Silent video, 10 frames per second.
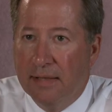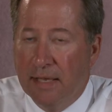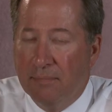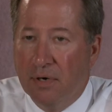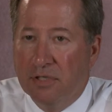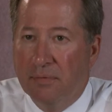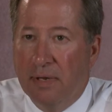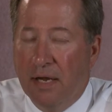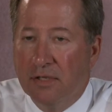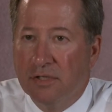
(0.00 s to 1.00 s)
that person
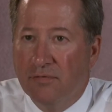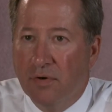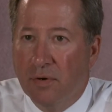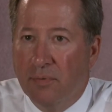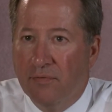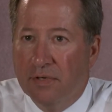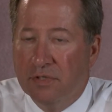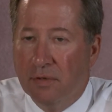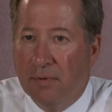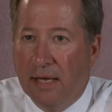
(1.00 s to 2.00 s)
may also vote a
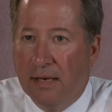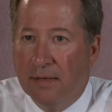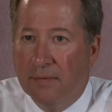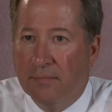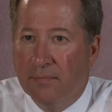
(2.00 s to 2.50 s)
provisional ballot.